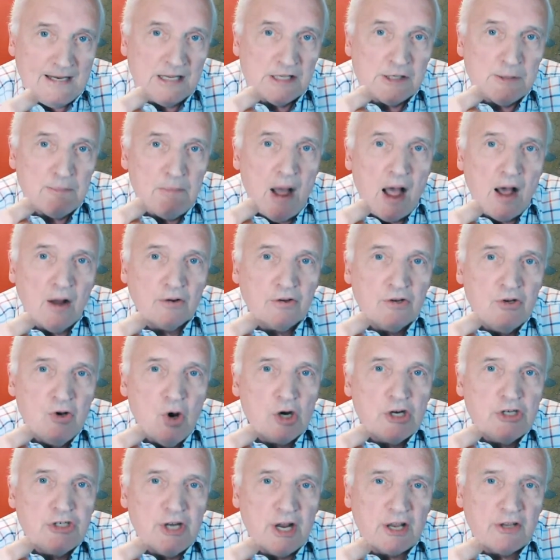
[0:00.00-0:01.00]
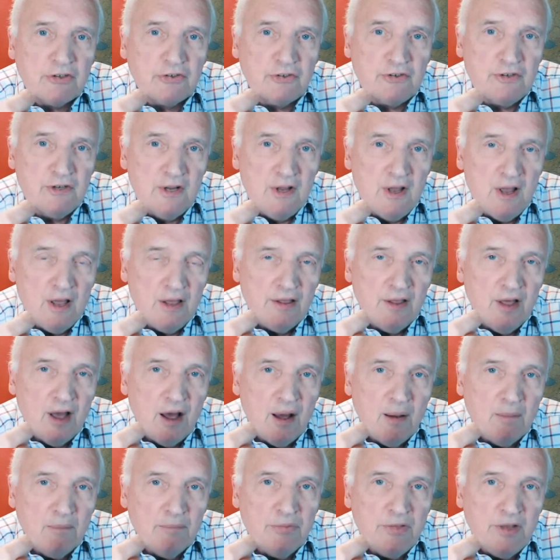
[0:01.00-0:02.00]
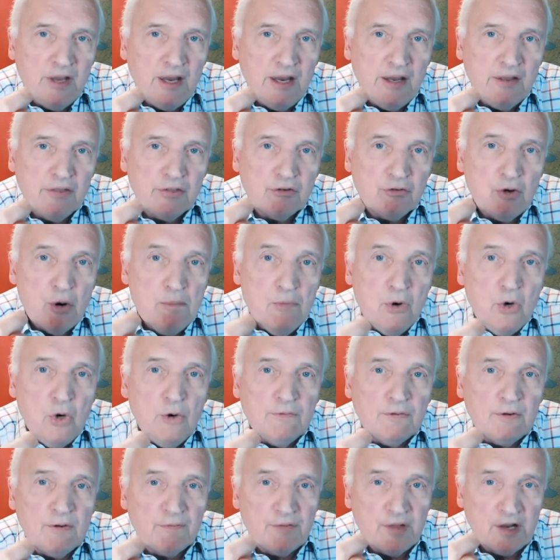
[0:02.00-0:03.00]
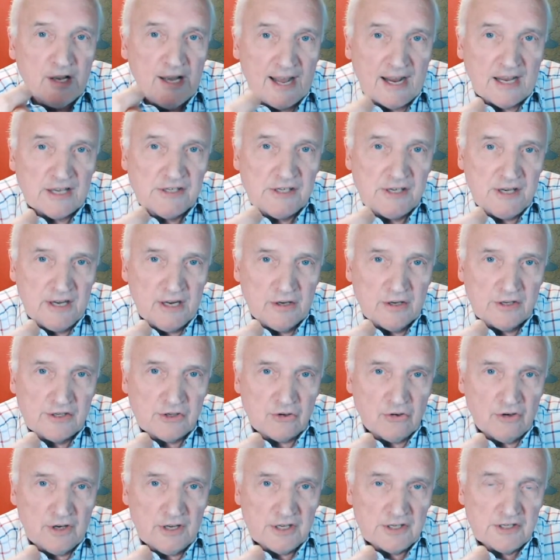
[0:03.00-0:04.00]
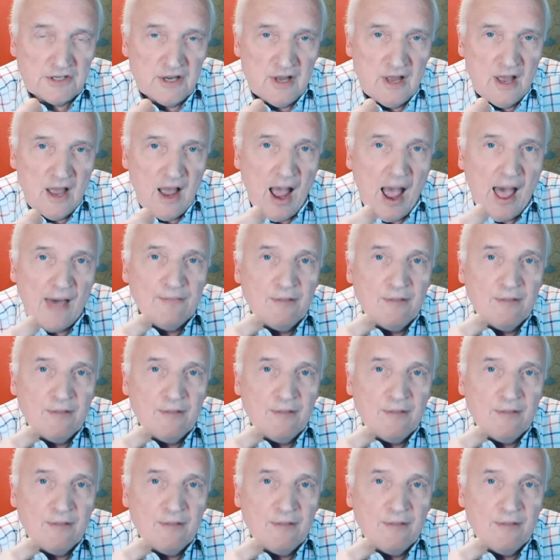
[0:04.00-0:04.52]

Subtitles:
It is about not just the removal of the legacy industries